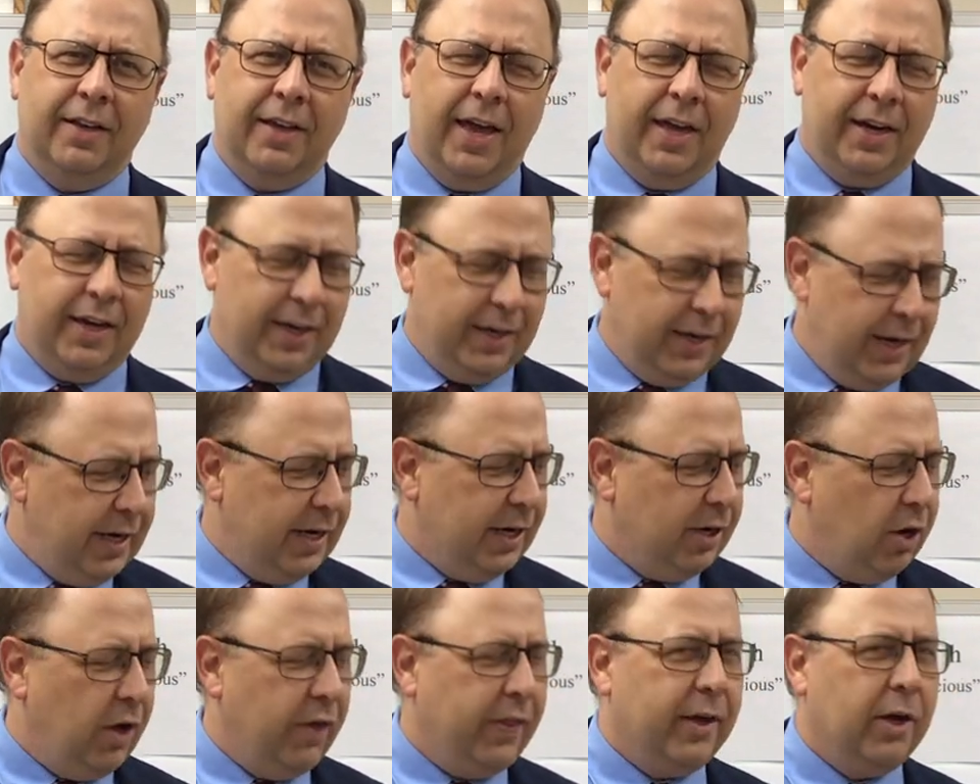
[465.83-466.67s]
And he
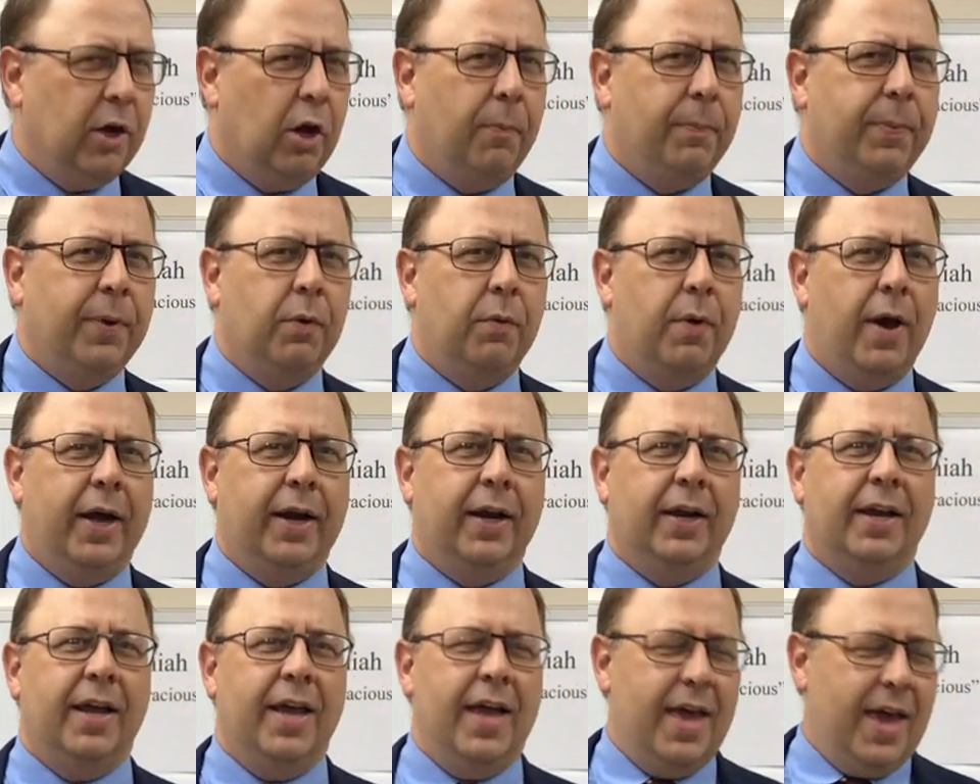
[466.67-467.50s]
needed all the help he
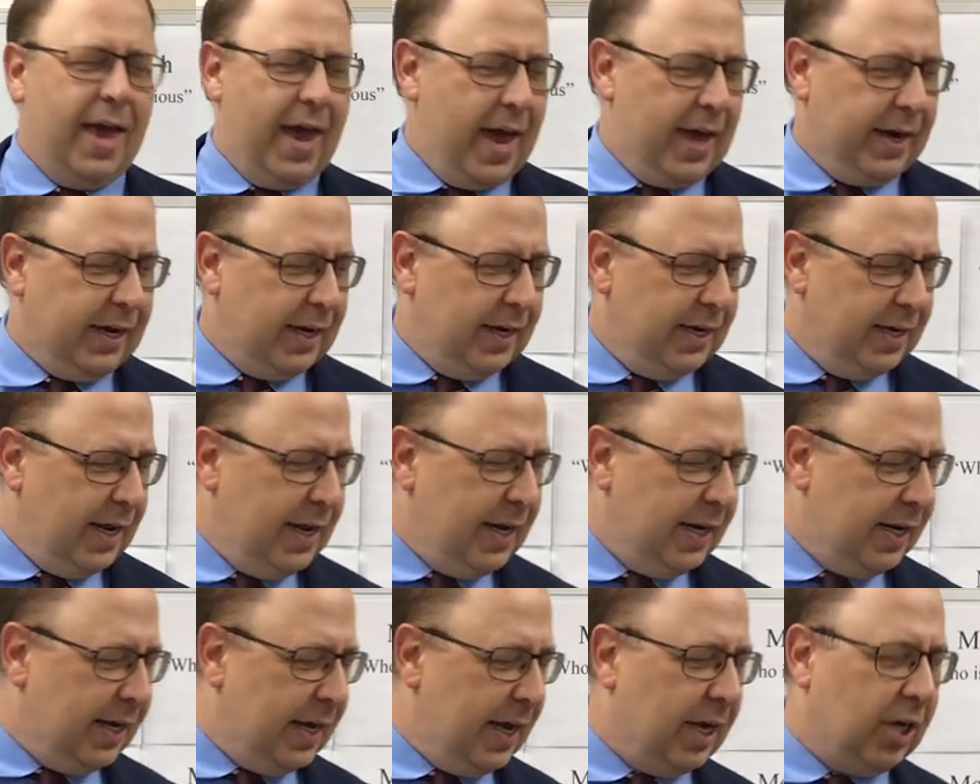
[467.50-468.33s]
wanted, and he
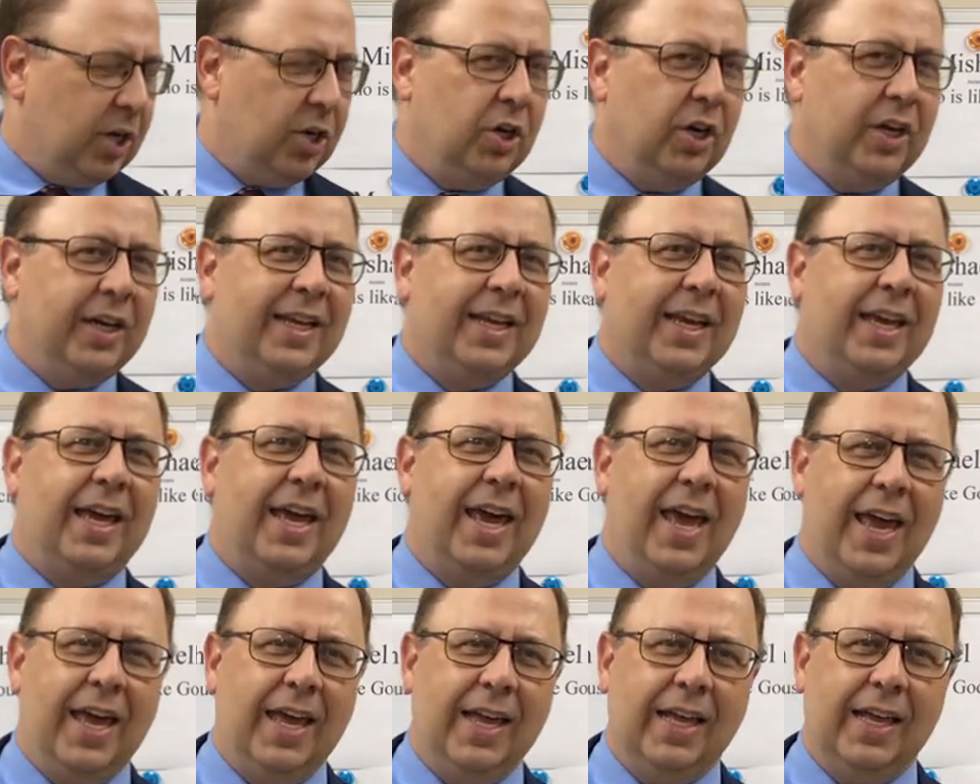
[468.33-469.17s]
needed a good
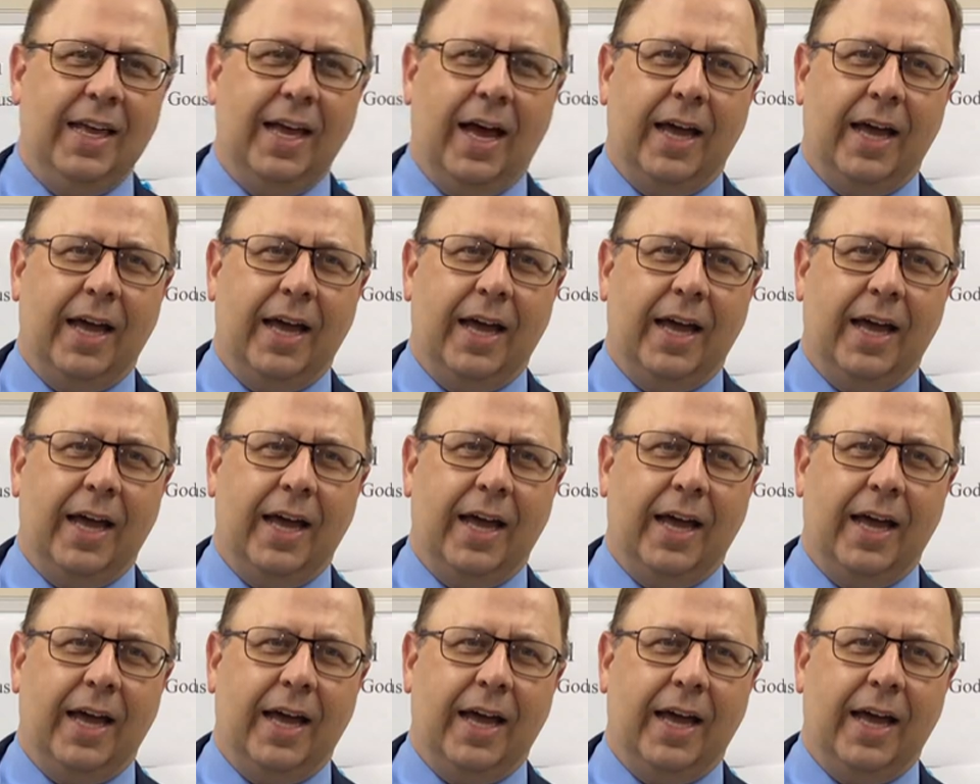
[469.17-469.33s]
king,